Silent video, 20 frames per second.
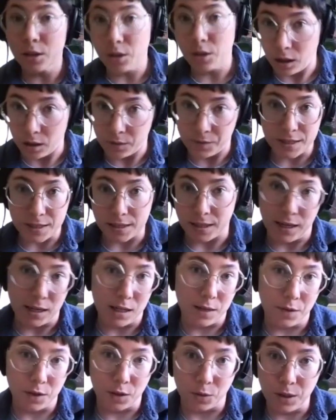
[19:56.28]
at all of the
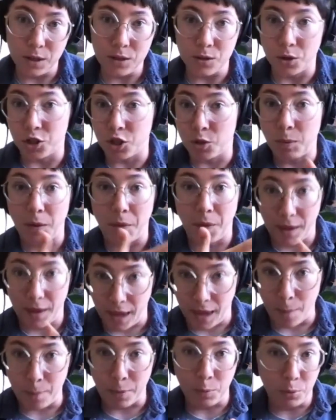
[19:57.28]
scientific research about the
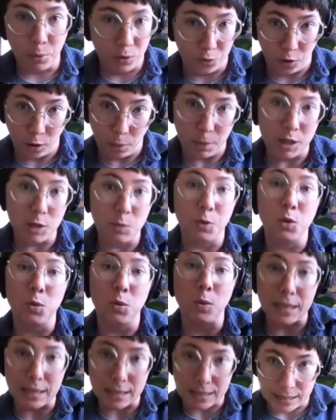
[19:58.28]
gap in performance
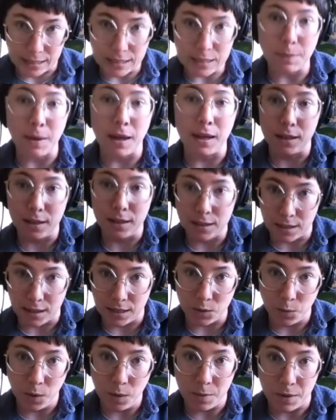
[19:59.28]
between cis men and
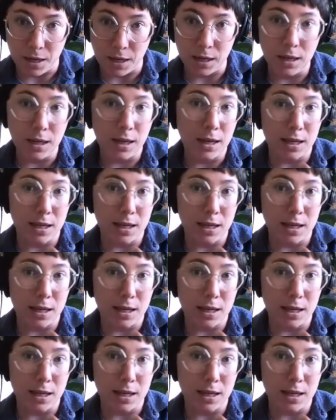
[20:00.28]
cis women.